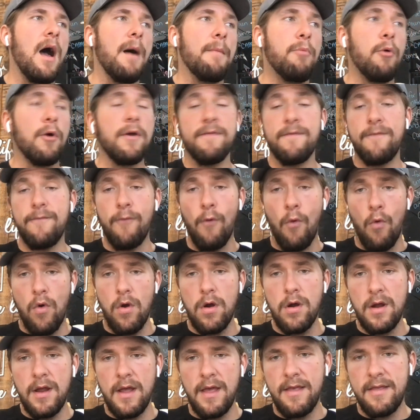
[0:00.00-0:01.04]
Point
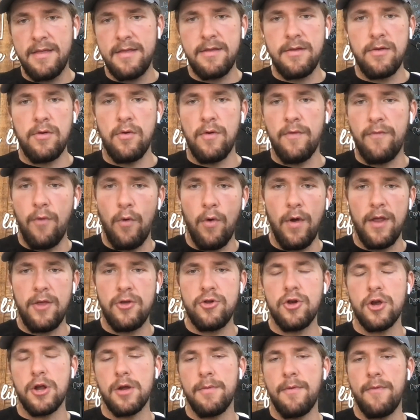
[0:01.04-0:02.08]
4 is to avoid
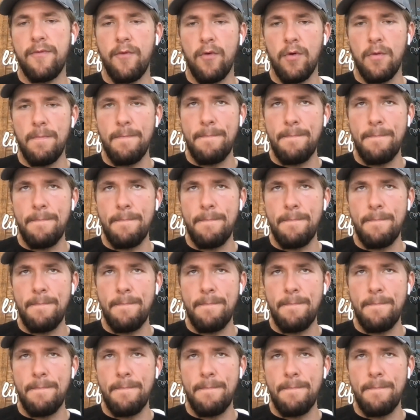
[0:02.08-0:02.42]
sugar before